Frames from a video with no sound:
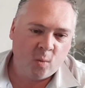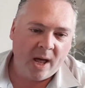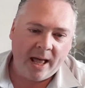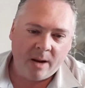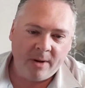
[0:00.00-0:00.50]

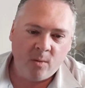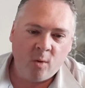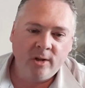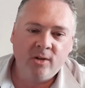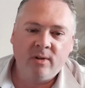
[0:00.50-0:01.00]
well. I mean,
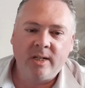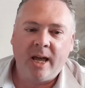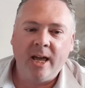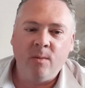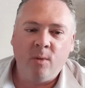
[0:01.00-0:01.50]
was there a
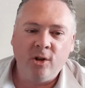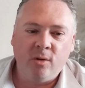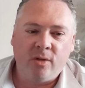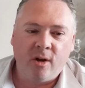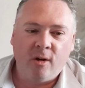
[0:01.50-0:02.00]
time when
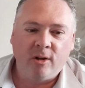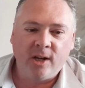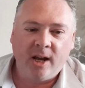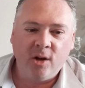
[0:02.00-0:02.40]
you thought